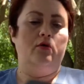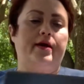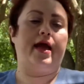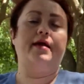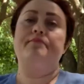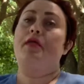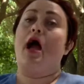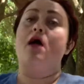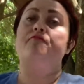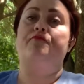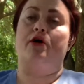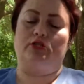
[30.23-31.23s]
Okay,
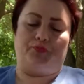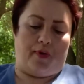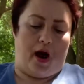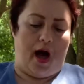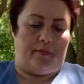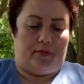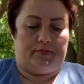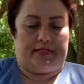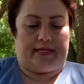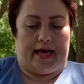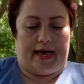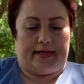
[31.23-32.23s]
our first problem
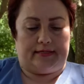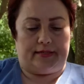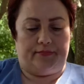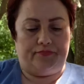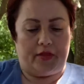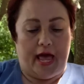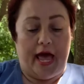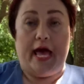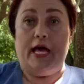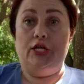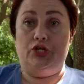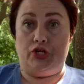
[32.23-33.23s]
says,
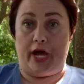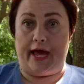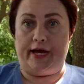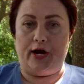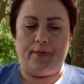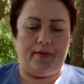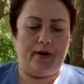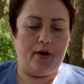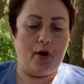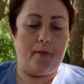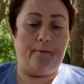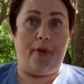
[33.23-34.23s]
Jacob,
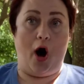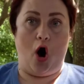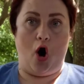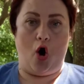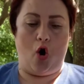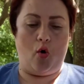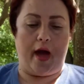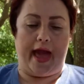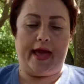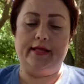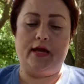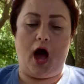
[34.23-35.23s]
Paul,
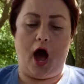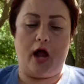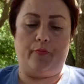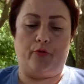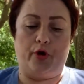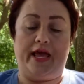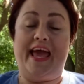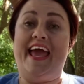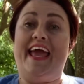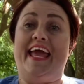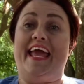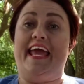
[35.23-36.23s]
and Kybri
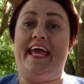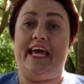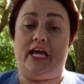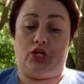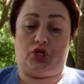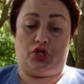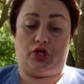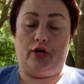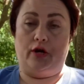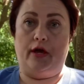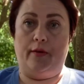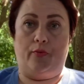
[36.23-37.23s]
each,
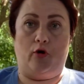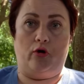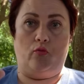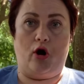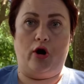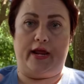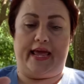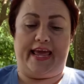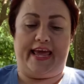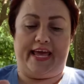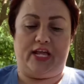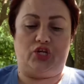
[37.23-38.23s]
important word,
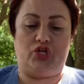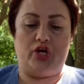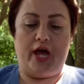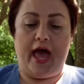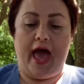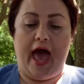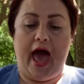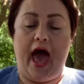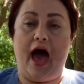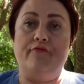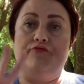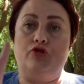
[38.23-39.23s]
each,
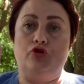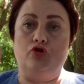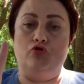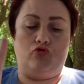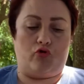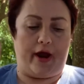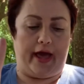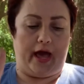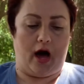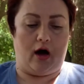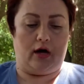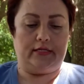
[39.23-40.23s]
have 2
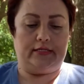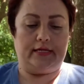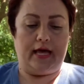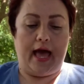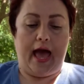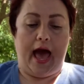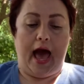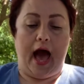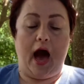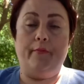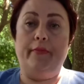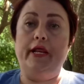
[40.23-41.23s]
crayons.
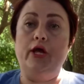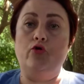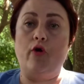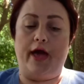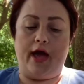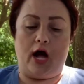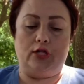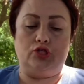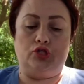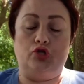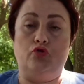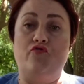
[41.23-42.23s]
How many crayons
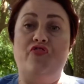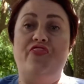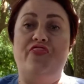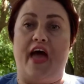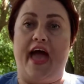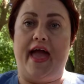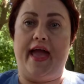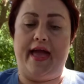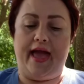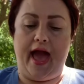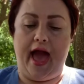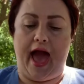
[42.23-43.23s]
do
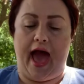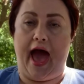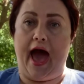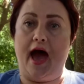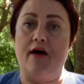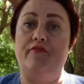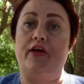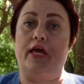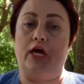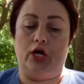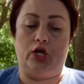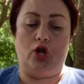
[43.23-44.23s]
they have
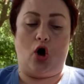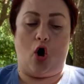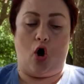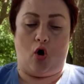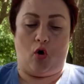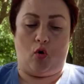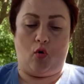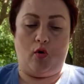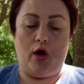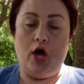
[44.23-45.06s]
in all?